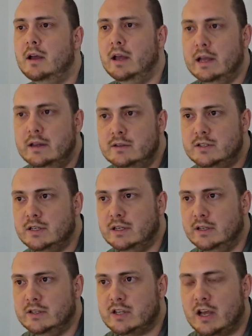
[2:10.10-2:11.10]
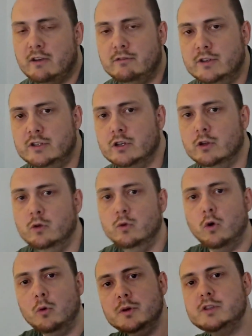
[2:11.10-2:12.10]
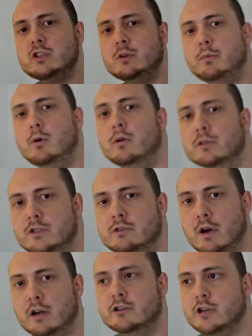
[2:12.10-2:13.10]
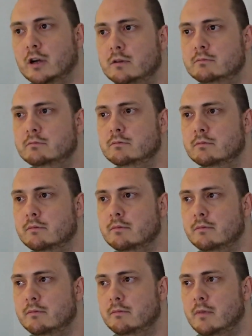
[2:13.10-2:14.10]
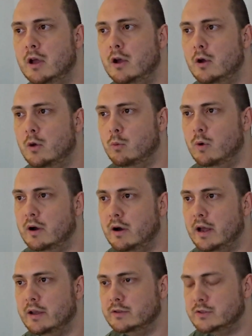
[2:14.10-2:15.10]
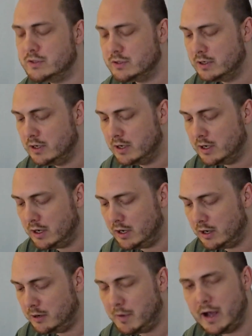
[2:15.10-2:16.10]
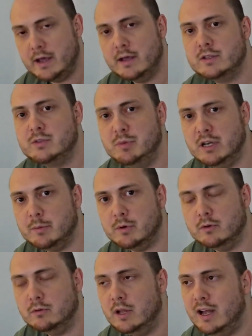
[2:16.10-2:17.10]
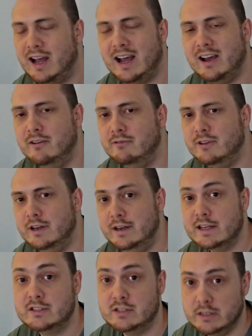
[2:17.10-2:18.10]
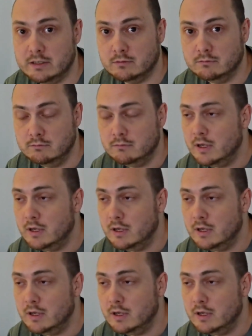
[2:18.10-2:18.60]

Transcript: NTs have this enormous support structure, whereas AS people have next to nil.